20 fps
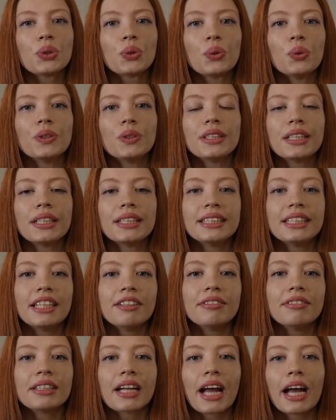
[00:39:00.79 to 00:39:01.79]
whose
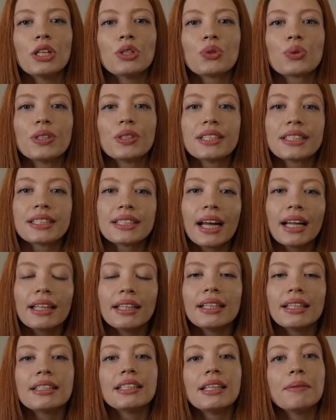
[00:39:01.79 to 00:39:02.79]
7 countries
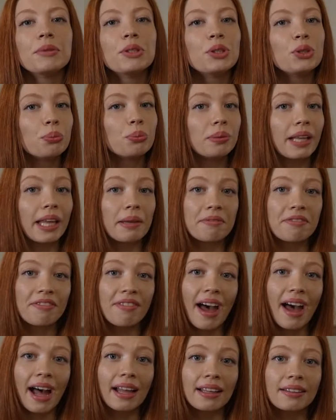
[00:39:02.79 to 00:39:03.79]
study seemed to blame
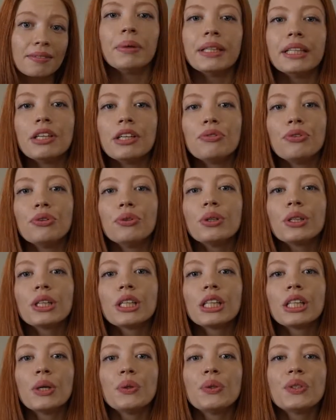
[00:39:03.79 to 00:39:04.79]
fat. But if you look
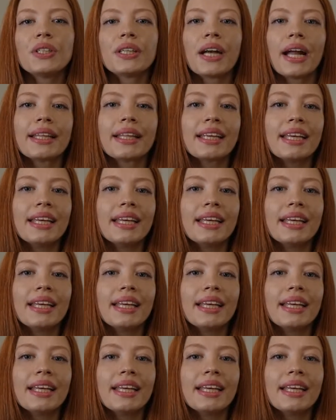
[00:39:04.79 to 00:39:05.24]
closer at